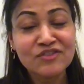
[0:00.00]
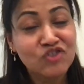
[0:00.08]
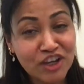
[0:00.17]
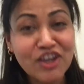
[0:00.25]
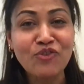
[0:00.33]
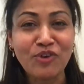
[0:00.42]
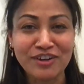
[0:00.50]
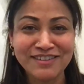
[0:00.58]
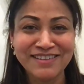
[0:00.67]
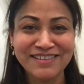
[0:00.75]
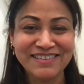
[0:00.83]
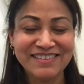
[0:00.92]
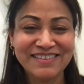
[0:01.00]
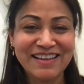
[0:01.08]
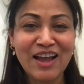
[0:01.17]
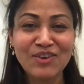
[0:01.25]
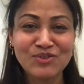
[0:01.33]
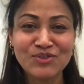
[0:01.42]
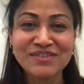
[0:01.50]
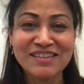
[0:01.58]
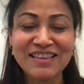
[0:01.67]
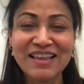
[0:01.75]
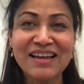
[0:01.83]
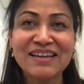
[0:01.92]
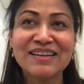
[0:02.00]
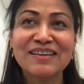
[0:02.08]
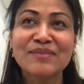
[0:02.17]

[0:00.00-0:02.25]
tricky question. I should say that.